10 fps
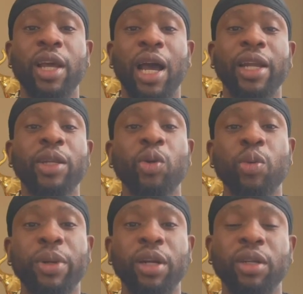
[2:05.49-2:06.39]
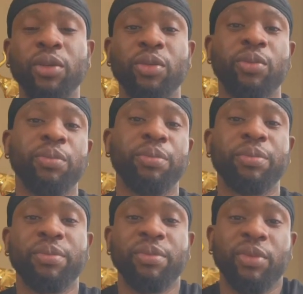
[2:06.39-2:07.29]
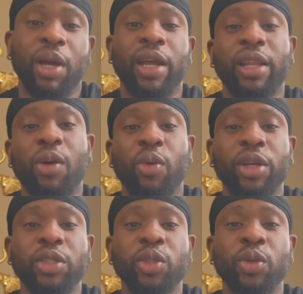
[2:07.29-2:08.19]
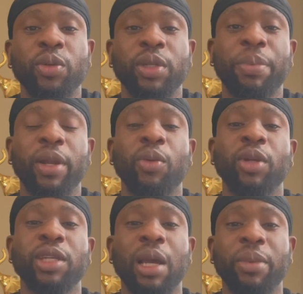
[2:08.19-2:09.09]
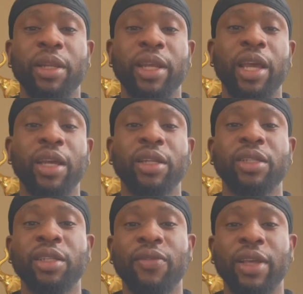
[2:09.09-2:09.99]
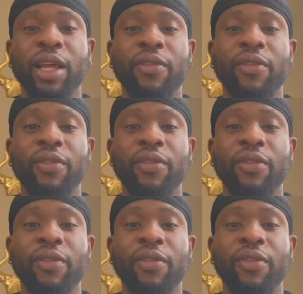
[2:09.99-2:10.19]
I did Uber, and that works too, depending on what time of the day and stuff like that.